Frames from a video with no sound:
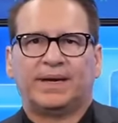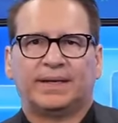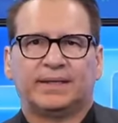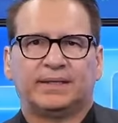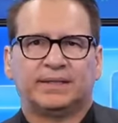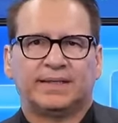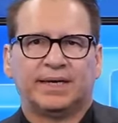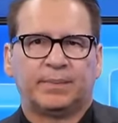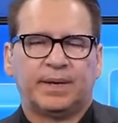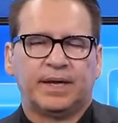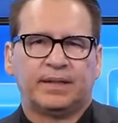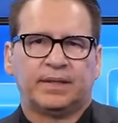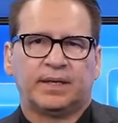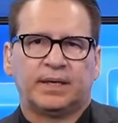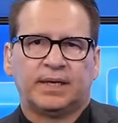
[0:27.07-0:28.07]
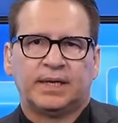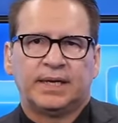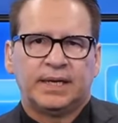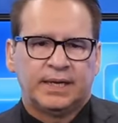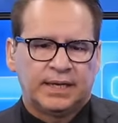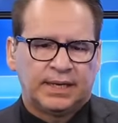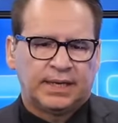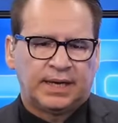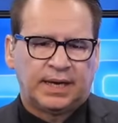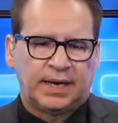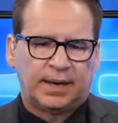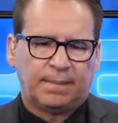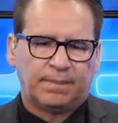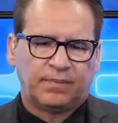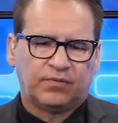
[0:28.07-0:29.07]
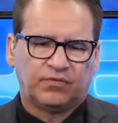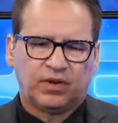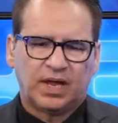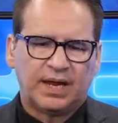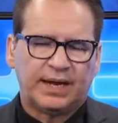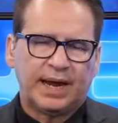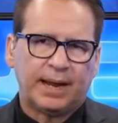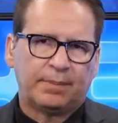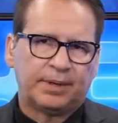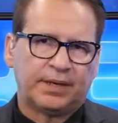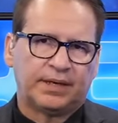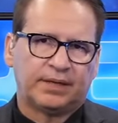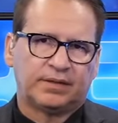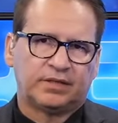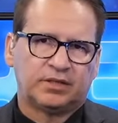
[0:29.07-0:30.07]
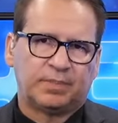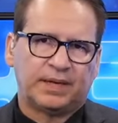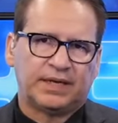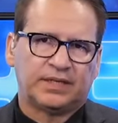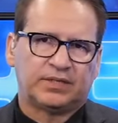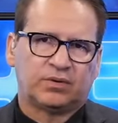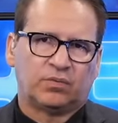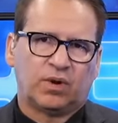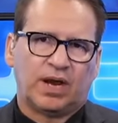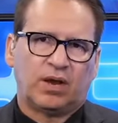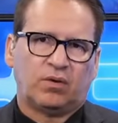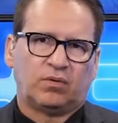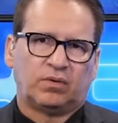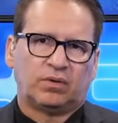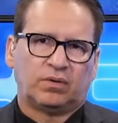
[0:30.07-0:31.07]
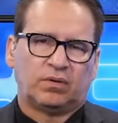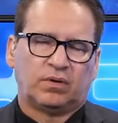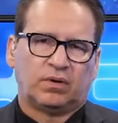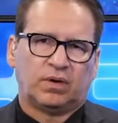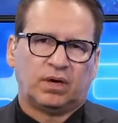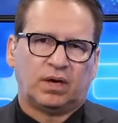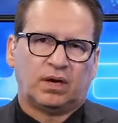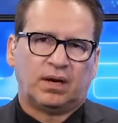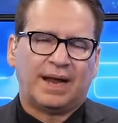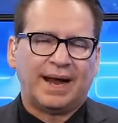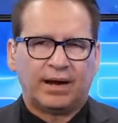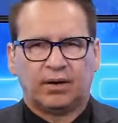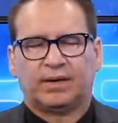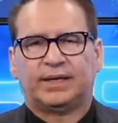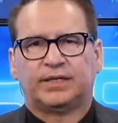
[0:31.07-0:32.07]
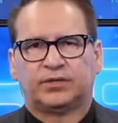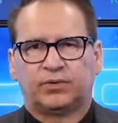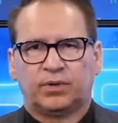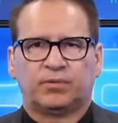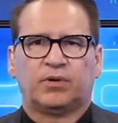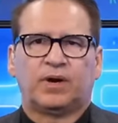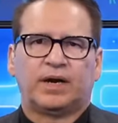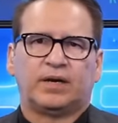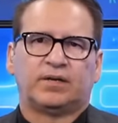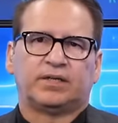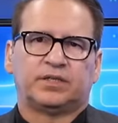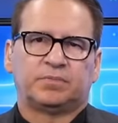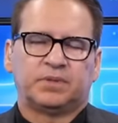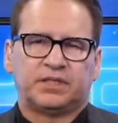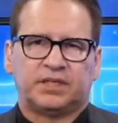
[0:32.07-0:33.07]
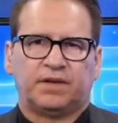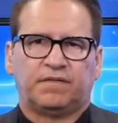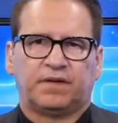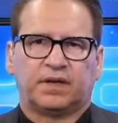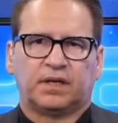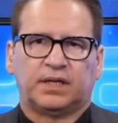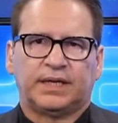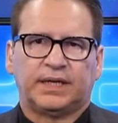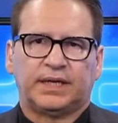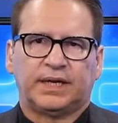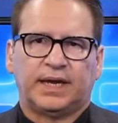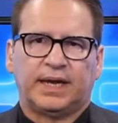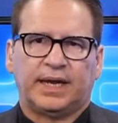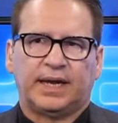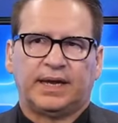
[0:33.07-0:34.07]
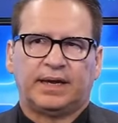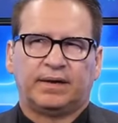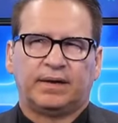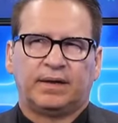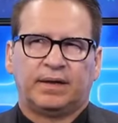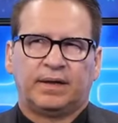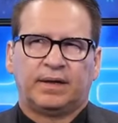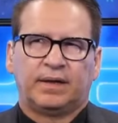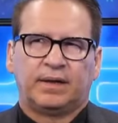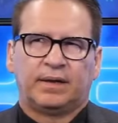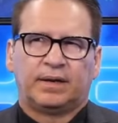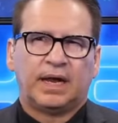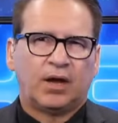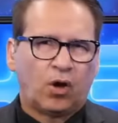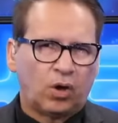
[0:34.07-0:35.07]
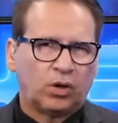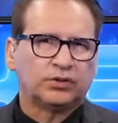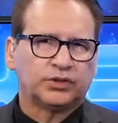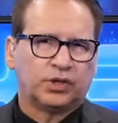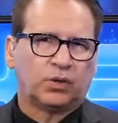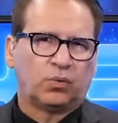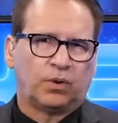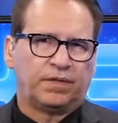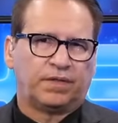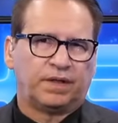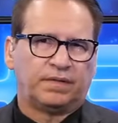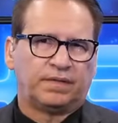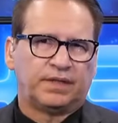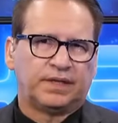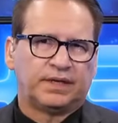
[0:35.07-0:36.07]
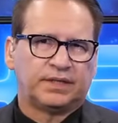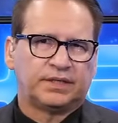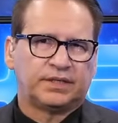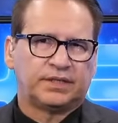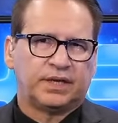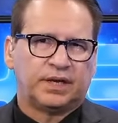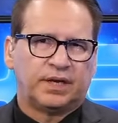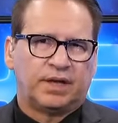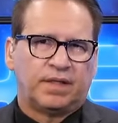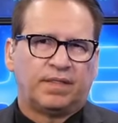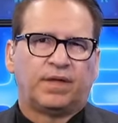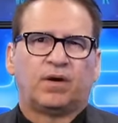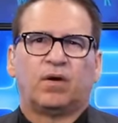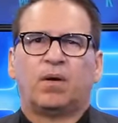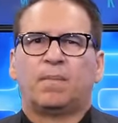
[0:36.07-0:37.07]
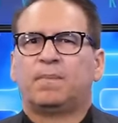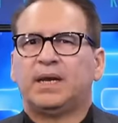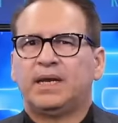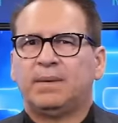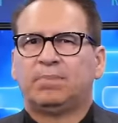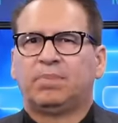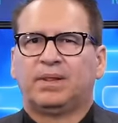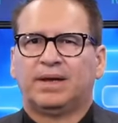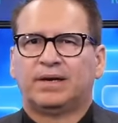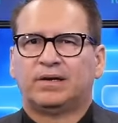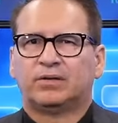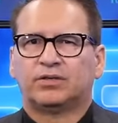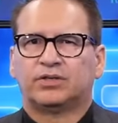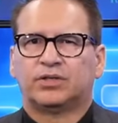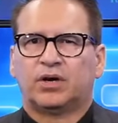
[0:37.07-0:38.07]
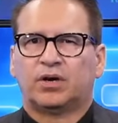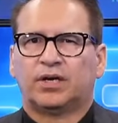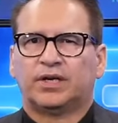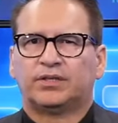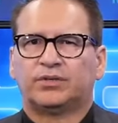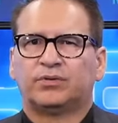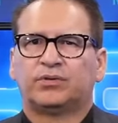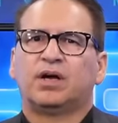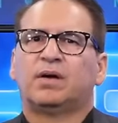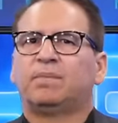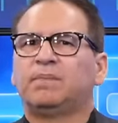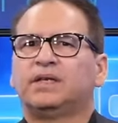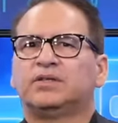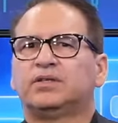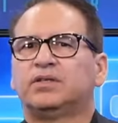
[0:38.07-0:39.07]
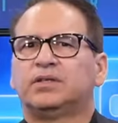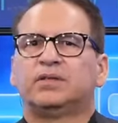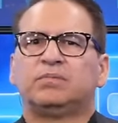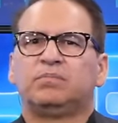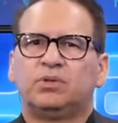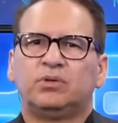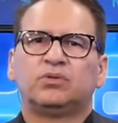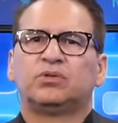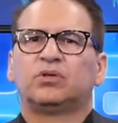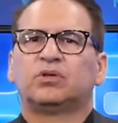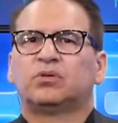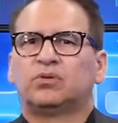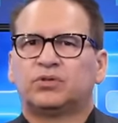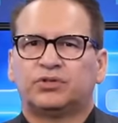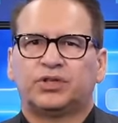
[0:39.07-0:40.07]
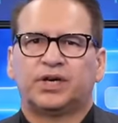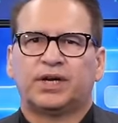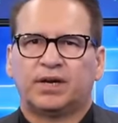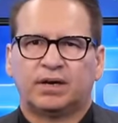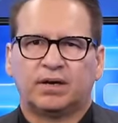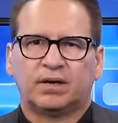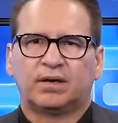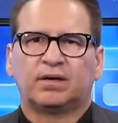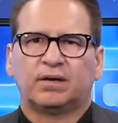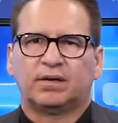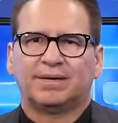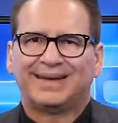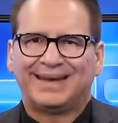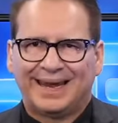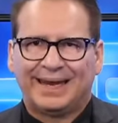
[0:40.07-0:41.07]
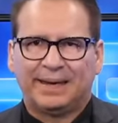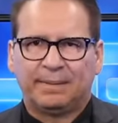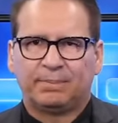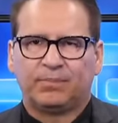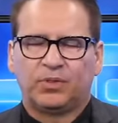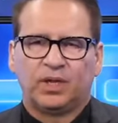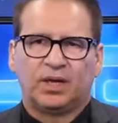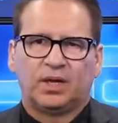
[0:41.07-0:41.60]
back into TechPath. There's a lot happening in the space around IRAs, crypto IRAs specifically. And also within this, there are many players starting to come into the musical chair game.